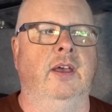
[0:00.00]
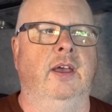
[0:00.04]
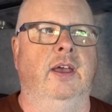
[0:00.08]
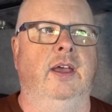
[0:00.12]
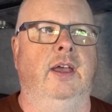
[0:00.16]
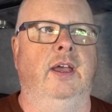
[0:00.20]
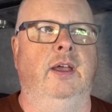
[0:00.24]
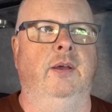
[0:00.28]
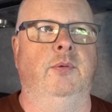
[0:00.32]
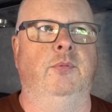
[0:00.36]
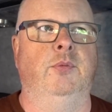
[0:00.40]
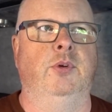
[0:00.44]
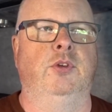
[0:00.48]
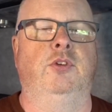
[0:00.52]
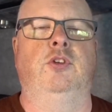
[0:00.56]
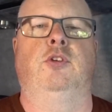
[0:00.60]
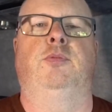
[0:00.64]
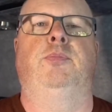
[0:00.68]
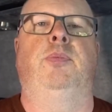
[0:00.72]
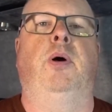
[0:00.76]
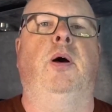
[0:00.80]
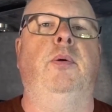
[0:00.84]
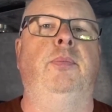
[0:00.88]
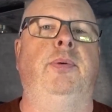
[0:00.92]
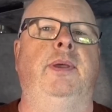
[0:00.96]
would just
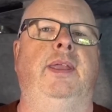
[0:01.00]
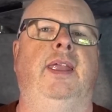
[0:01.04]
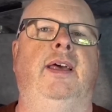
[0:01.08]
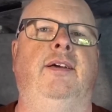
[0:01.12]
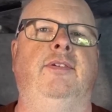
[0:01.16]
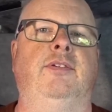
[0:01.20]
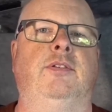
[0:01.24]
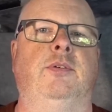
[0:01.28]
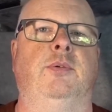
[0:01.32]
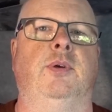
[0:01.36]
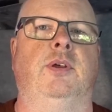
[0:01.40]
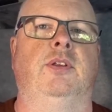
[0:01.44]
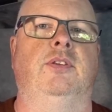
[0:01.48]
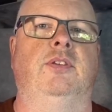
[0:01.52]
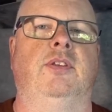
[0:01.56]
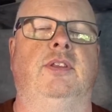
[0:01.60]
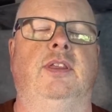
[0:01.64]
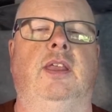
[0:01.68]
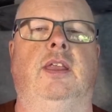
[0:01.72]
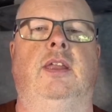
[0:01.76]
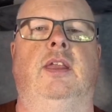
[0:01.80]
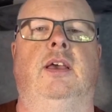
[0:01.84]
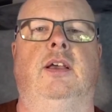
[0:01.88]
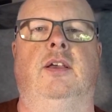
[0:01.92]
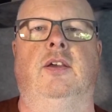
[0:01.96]
pop in afterwards, and
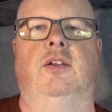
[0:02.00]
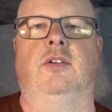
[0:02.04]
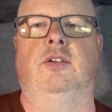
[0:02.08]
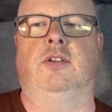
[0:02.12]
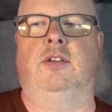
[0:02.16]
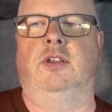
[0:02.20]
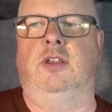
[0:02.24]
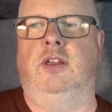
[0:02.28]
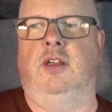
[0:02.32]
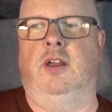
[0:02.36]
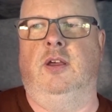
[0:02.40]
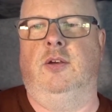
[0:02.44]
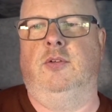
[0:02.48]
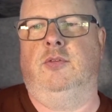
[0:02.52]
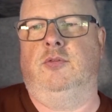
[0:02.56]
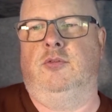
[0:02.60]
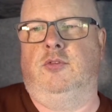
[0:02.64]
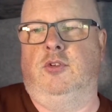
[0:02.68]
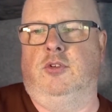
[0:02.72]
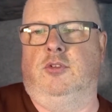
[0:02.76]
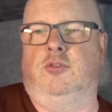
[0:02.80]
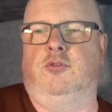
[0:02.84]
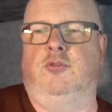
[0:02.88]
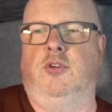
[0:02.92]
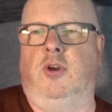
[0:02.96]
then I could, you know,
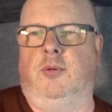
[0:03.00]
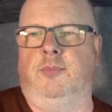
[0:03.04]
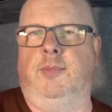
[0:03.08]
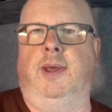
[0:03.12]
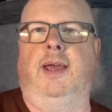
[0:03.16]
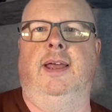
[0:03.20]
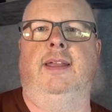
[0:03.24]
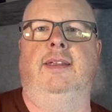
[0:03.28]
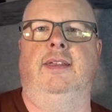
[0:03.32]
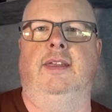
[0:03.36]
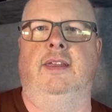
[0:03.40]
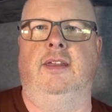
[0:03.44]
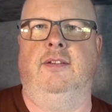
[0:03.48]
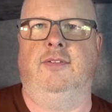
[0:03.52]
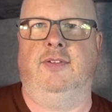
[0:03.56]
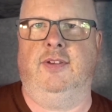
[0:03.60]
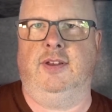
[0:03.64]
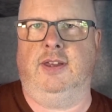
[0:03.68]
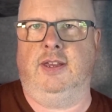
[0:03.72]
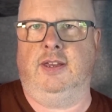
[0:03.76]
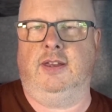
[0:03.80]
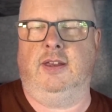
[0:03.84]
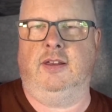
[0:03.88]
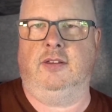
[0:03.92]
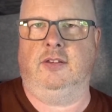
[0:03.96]
just drop my hand in if I
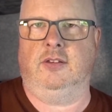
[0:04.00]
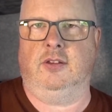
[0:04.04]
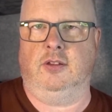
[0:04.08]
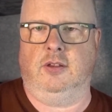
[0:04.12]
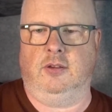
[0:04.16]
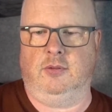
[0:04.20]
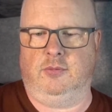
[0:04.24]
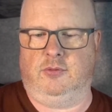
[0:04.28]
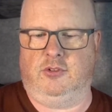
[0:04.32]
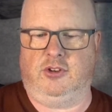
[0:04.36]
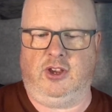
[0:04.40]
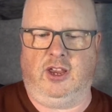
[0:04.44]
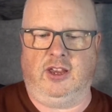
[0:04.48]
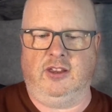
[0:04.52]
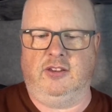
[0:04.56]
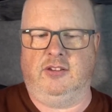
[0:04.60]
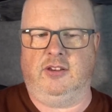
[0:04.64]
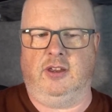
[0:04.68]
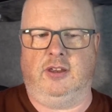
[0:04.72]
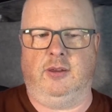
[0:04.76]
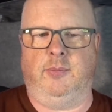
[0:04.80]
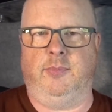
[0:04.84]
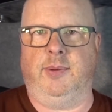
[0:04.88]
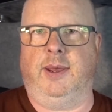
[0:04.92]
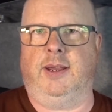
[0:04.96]
needed to change
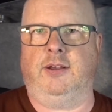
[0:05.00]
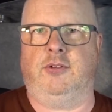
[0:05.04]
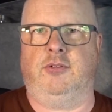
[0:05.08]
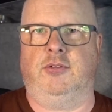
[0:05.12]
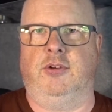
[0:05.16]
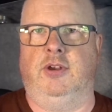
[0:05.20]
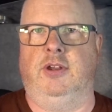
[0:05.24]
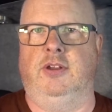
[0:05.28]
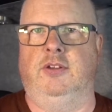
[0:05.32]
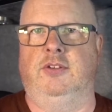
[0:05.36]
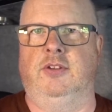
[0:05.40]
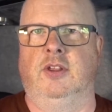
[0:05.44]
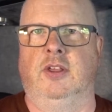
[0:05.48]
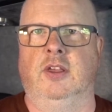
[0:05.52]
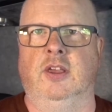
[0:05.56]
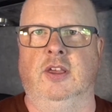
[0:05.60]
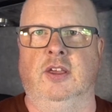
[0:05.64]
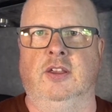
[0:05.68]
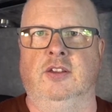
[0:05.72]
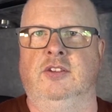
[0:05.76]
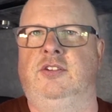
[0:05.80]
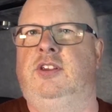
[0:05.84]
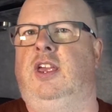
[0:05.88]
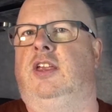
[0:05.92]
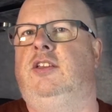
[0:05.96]
any batteries,
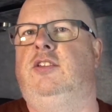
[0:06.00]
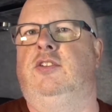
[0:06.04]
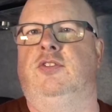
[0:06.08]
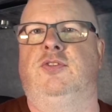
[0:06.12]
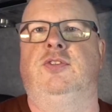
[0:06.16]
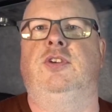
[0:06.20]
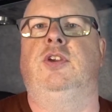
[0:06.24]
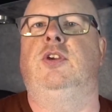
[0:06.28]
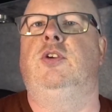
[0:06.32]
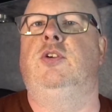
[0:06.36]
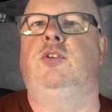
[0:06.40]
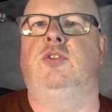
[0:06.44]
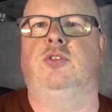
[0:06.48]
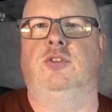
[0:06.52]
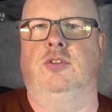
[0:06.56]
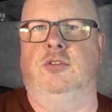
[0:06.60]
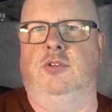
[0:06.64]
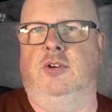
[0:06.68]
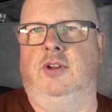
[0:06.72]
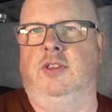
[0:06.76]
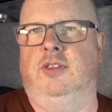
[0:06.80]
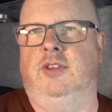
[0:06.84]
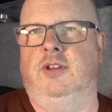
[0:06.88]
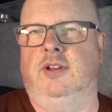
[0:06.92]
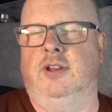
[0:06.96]
change a fuse or
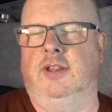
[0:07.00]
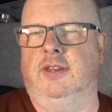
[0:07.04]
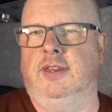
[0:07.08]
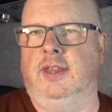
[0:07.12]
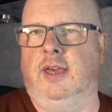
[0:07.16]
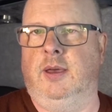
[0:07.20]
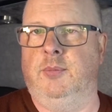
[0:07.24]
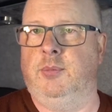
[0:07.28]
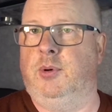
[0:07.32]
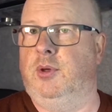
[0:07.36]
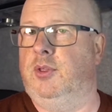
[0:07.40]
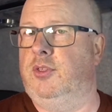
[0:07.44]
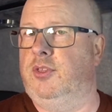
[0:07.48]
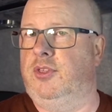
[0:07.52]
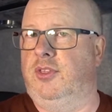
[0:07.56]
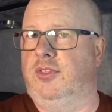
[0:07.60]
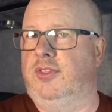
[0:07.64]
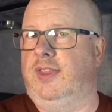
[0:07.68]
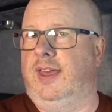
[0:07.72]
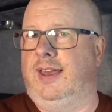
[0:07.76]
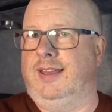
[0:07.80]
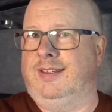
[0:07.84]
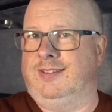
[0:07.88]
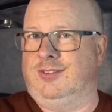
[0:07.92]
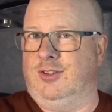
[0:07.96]
anything like that. But other than
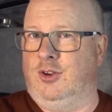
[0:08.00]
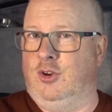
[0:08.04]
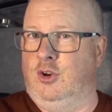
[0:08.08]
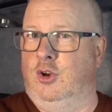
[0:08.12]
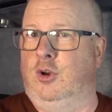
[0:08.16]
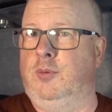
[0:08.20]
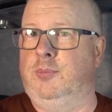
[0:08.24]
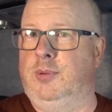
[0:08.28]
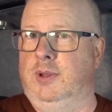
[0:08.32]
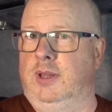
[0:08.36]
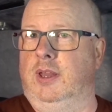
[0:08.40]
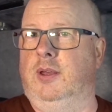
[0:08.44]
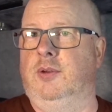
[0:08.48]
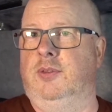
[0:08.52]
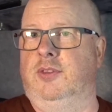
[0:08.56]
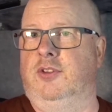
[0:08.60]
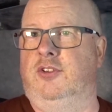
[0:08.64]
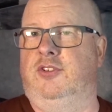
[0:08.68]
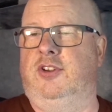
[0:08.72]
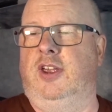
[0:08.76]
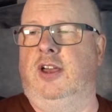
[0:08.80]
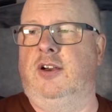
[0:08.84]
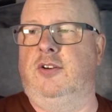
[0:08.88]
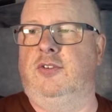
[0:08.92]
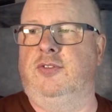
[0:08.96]
that, it's all below the
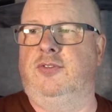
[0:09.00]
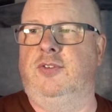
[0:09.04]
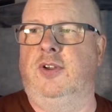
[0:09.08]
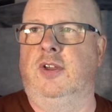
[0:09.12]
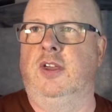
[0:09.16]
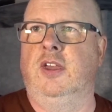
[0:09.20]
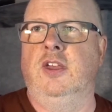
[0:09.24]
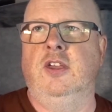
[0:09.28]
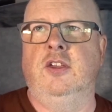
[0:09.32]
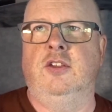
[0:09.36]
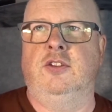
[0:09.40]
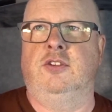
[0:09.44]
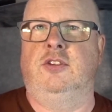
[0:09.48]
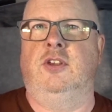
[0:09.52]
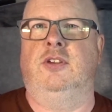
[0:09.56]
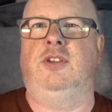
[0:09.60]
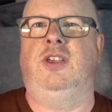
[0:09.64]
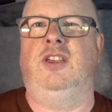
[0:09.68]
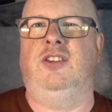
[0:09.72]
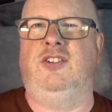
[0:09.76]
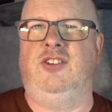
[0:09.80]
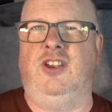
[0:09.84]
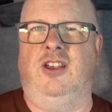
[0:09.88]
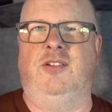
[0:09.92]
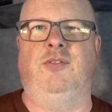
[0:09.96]
shelf, so
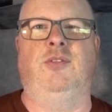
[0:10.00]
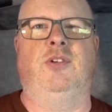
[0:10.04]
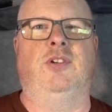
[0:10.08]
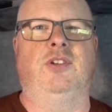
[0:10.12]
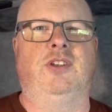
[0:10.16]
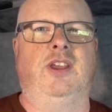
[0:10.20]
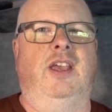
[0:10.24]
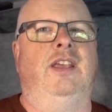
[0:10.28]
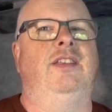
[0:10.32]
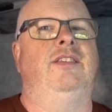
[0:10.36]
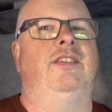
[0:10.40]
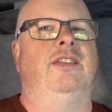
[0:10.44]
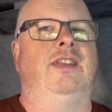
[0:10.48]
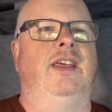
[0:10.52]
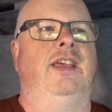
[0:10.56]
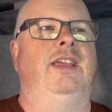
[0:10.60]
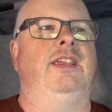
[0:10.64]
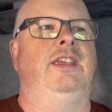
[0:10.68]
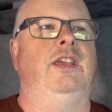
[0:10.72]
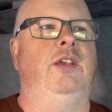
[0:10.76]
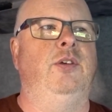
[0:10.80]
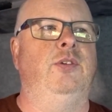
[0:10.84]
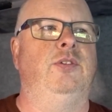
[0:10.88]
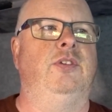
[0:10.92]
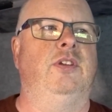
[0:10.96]
your general day-to-day
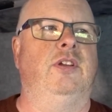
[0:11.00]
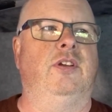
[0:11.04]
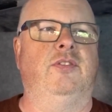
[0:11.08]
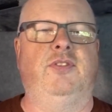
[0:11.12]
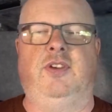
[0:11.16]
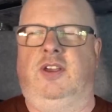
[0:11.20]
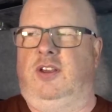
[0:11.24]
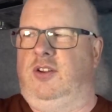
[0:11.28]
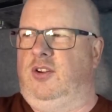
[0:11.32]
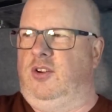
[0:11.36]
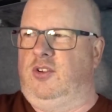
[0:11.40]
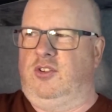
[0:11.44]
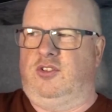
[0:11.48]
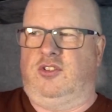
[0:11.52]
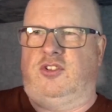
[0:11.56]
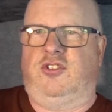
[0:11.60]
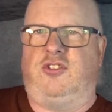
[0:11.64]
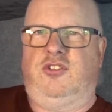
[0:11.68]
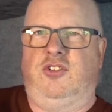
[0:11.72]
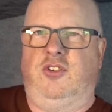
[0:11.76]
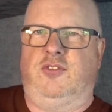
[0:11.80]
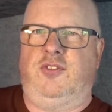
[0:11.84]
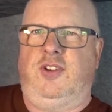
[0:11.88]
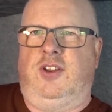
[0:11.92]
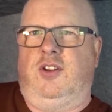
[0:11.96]
using of it and all
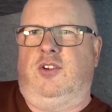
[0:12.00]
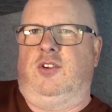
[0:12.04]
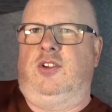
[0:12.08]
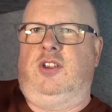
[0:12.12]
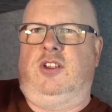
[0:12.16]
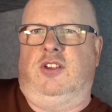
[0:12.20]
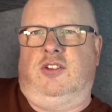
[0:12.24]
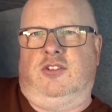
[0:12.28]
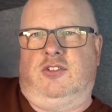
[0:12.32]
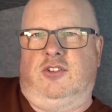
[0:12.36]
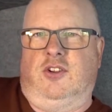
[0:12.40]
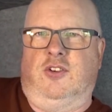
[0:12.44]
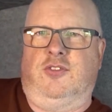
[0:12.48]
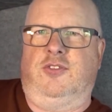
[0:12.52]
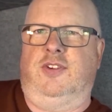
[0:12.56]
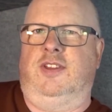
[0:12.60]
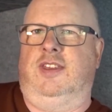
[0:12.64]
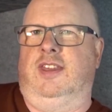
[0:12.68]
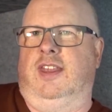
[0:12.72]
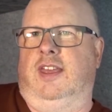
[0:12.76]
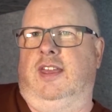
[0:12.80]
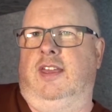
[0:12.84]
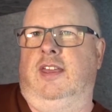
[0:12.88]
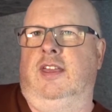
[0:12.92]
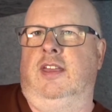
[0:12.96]
shoving all your stuff in
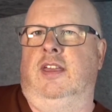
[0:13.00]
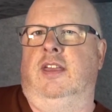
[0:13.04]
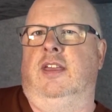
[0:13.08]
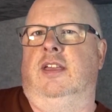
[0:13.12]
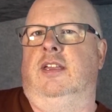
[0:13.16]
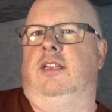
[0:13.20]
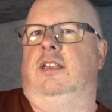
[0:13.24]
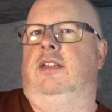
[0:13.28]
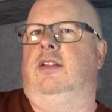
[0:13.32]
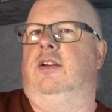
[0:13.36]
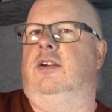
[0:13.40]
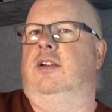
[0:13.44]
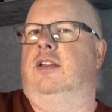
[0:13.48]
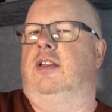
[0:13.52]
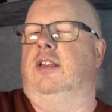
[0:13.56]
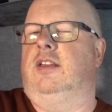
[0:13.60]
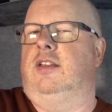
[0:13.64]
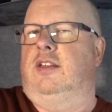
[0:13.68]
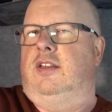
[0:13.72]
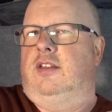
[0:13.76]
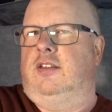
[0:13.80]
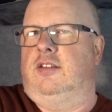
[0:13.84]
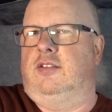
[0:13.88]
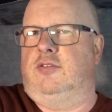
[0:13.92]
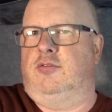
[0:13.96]
there, you're not going to
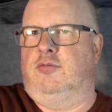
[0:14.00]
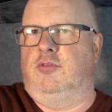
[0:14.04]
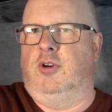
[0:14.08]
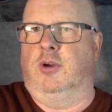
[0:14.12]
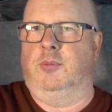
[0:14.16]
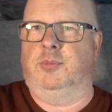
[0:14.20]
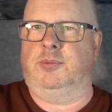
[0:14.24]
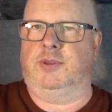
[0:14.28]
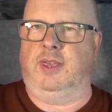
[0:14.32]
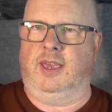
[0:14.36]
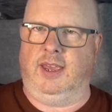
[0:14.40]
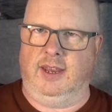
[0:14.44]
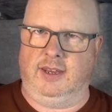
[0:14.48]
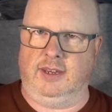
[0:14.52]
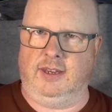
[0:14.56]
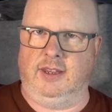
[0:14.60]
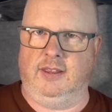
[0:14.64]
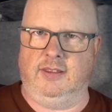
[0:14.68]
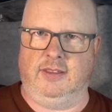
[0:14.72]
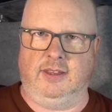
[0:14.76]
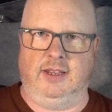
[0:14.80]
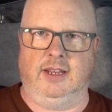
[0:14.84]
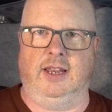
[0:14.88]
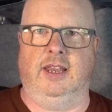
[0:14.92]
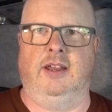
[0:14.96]
disrupt any
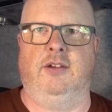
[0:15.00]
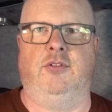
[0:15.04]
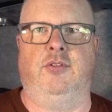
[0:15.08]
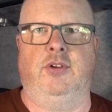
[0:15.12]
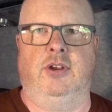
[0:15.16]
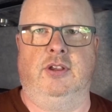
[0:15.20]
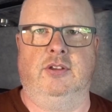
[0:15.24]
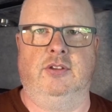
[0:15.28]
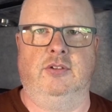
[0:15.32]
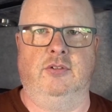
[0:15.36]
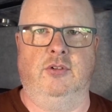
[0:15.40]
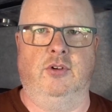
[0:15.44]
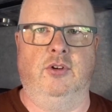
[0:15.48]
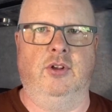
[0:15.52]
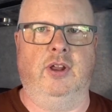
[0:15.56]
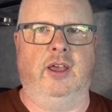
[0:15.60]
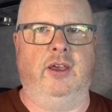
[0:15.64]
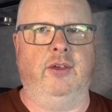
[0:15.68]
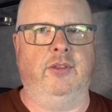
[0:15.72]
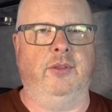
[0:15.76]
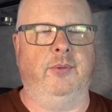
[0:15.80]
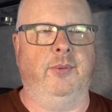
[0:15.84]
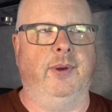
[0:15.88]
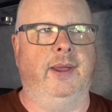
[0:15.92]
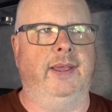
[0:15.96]
of the electrics. They're all out
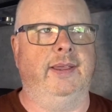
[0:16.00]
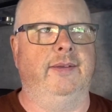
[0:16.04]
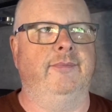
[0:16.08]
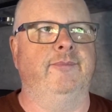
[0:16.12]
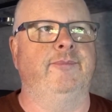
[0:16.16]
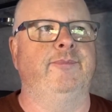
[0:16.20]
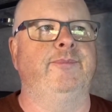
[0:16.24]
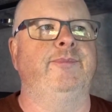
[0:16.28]
of the way.